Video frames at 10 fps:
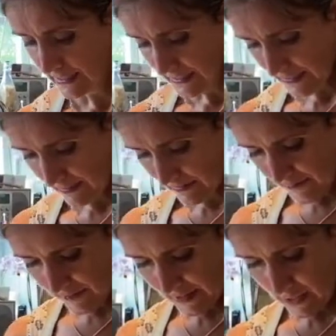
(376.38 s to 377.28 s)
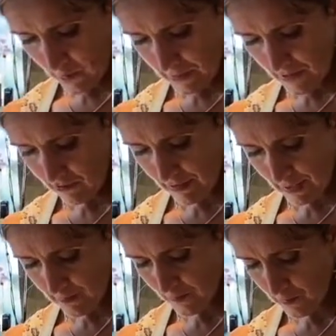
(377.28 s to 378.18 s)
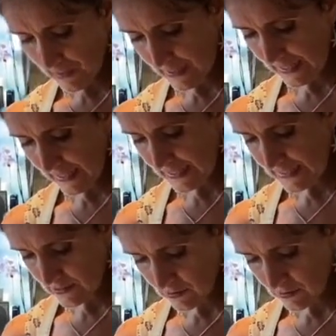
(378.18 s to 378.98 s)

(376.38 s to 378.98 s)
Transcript: Now let's see how many grams we need.